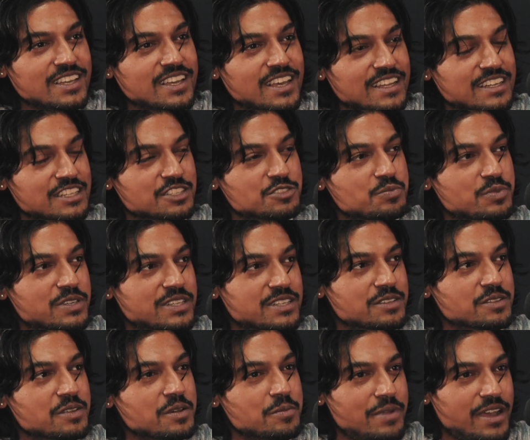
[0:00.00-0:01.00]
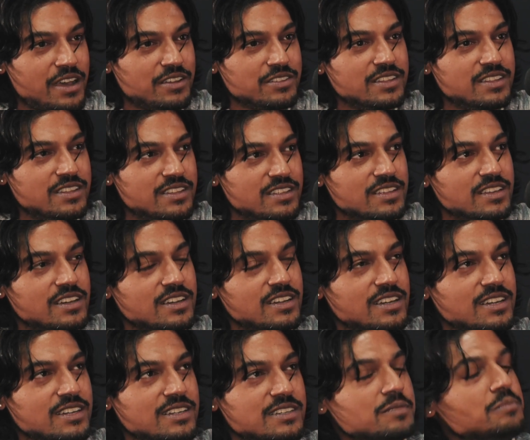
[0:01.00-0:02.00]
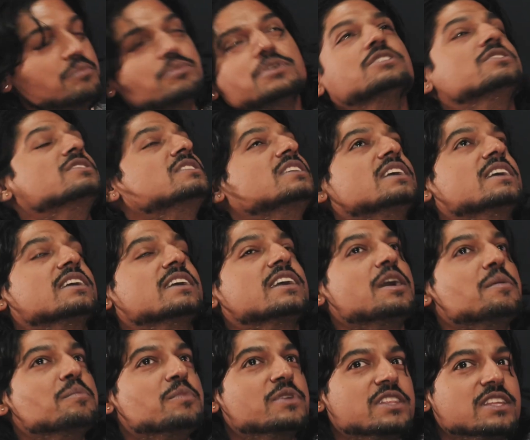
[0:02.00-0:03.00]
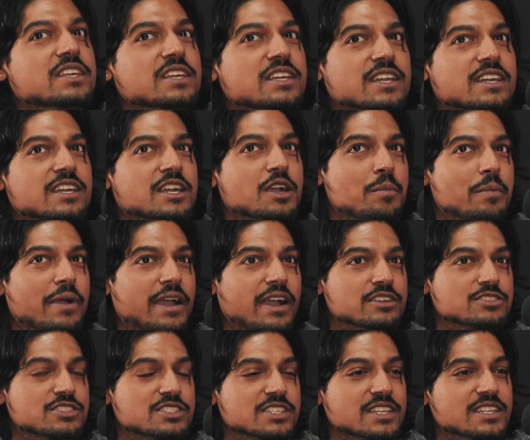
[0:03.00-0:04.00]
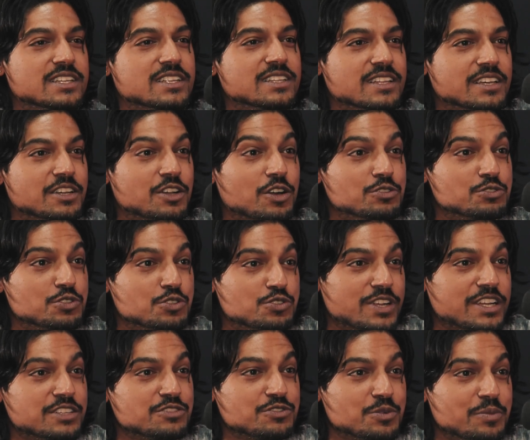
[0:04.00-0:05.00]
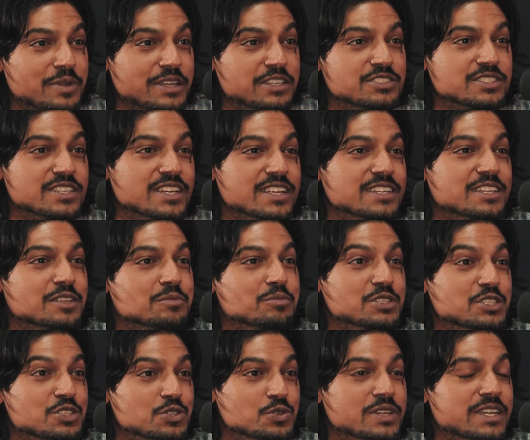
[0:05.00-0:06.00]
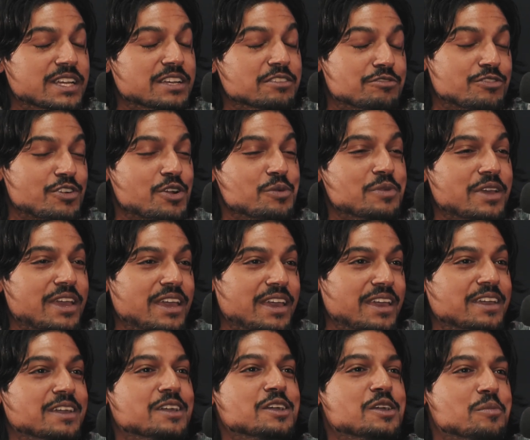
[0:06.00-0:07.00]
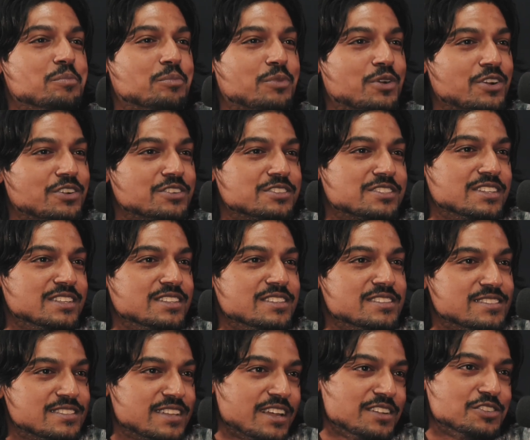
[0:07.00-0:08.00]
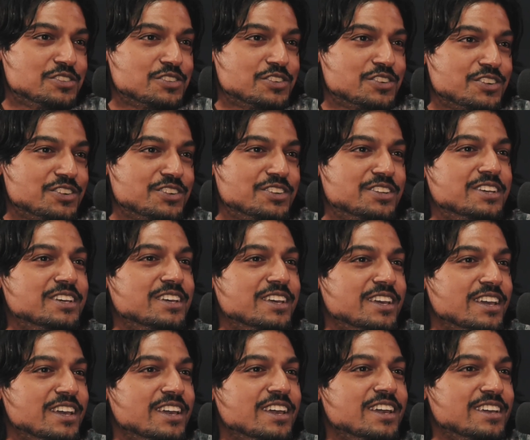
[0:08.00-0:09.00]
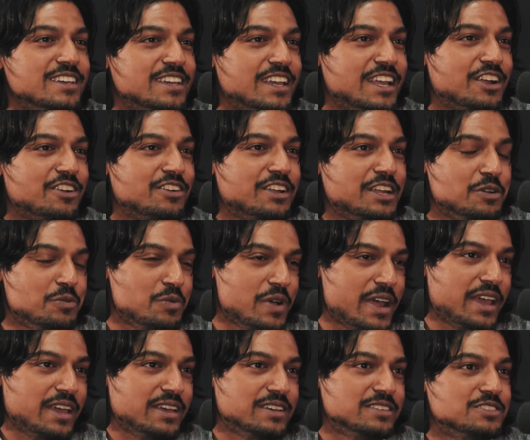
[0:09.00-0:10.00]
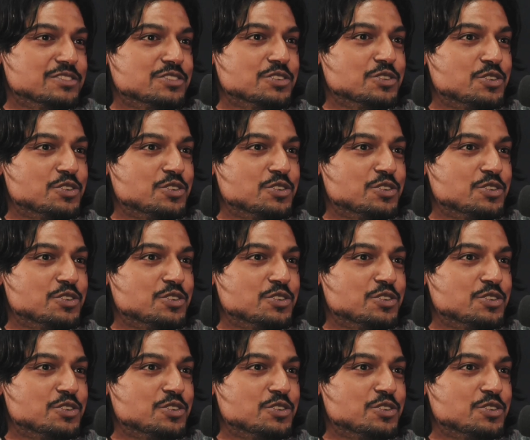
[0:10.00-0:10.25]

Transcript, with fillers: And it's been about uh, building empathy and compassion and like culture transformation, but doing it from a person centered, caring way. So